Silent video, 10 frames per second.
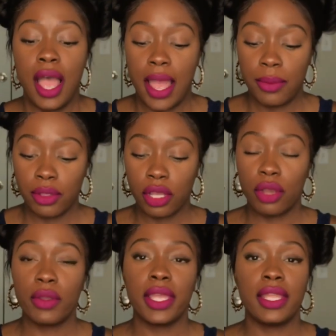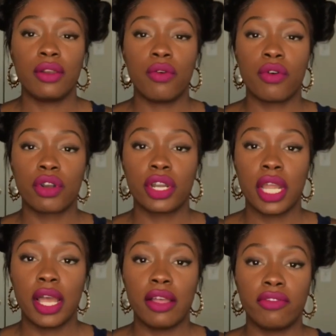I will go in order
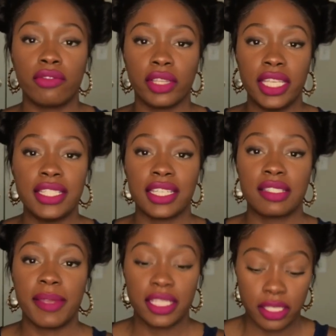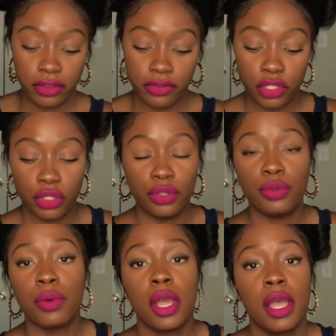of least expensive
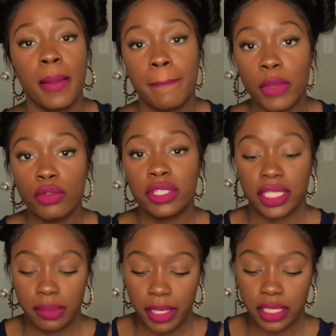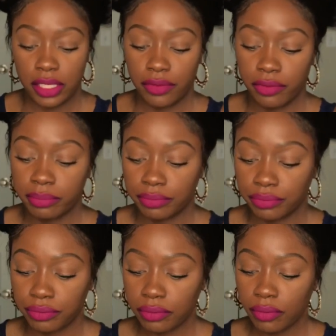to most expensive.
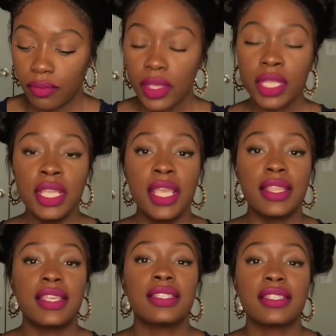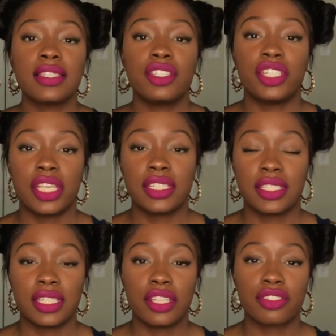This isn't just a
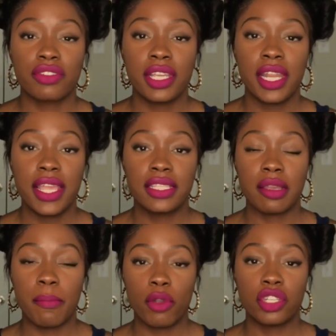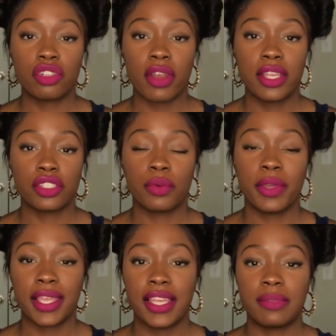sunscreen, it's a moisturizer
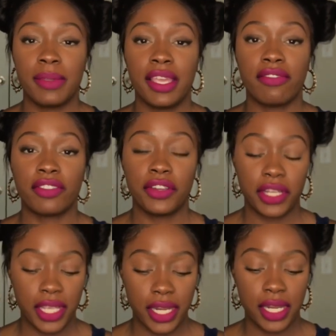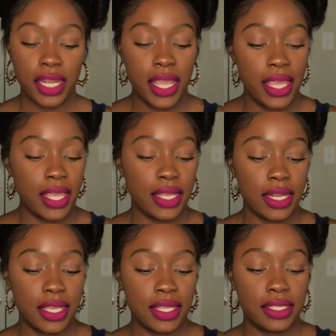with S P F thirty in it.
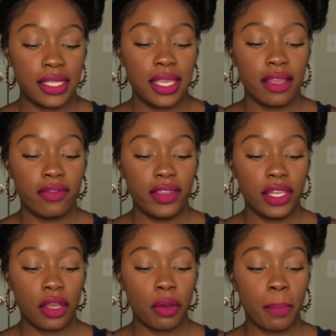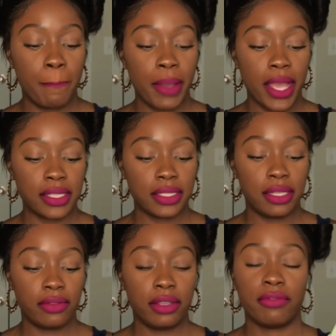It is the Aveeno
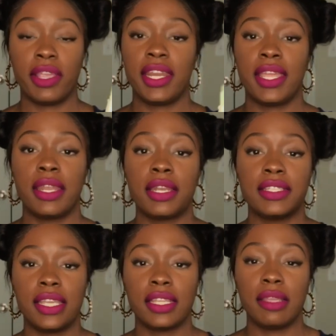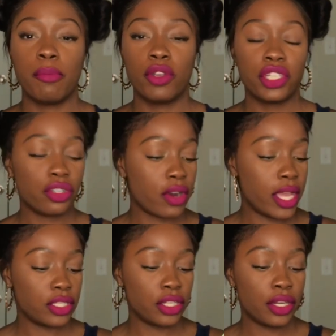Positively Radiant Daily
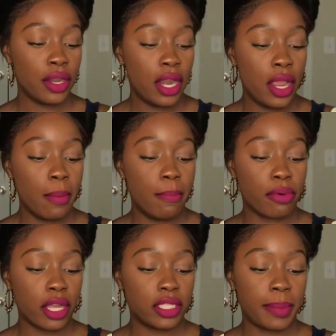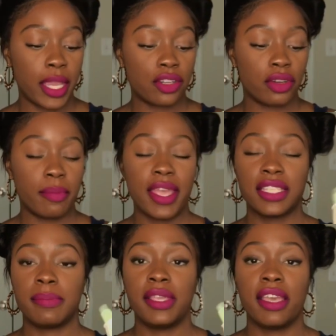Moisturizer, broad spectrum
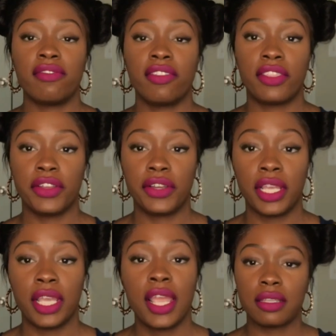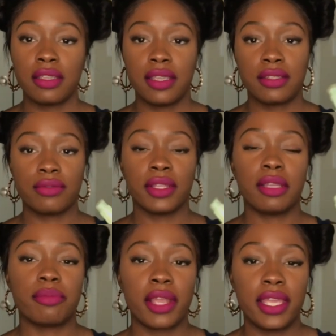S P F thirty. It's
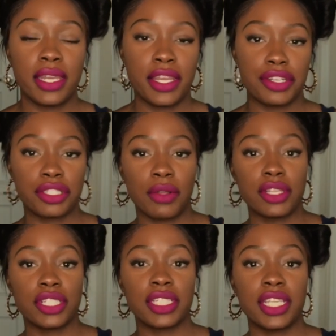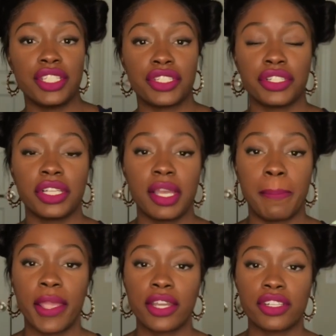really bright in here, so I'll just insert a
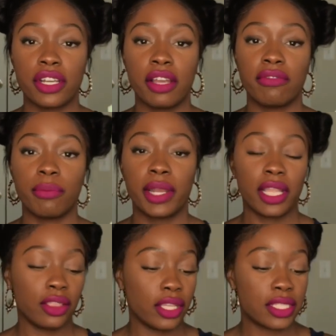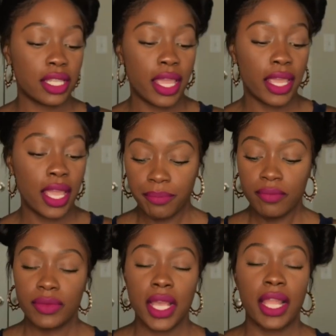picture of what it looks like.
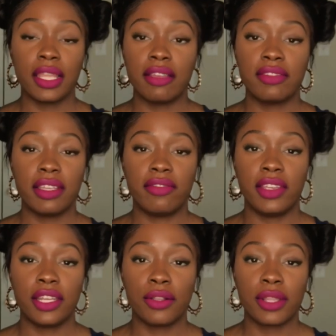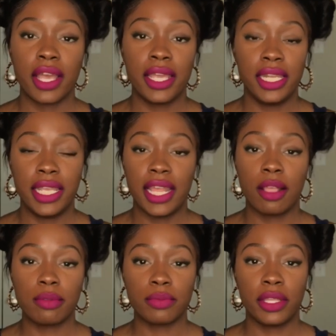I love the Aveeno line. It
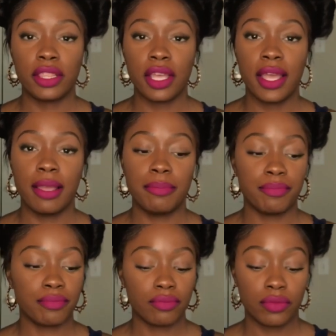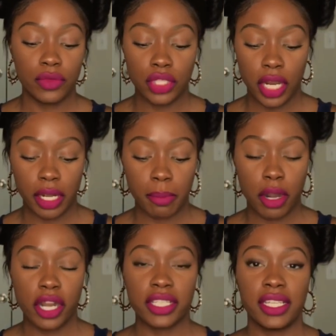helps with um, dark
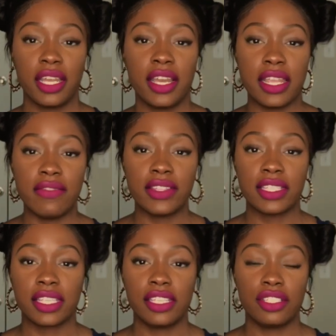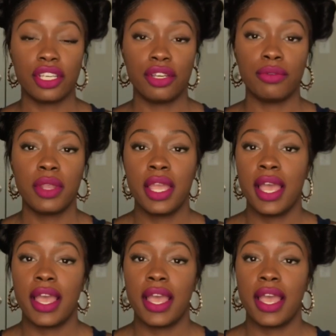marks and uneven skin tone.